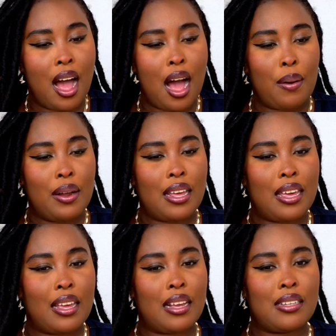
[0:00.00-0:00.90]
I want to
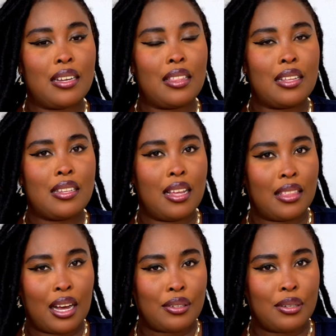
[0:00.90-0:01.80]
hit the
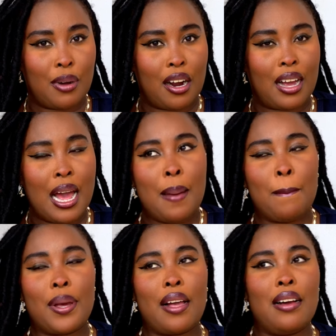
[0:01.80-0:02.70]
10,000 mark,
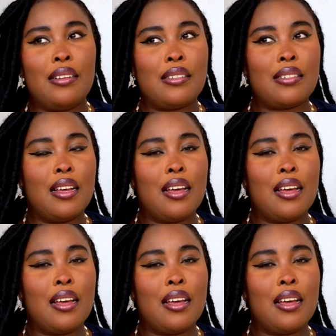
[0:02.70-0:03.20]
because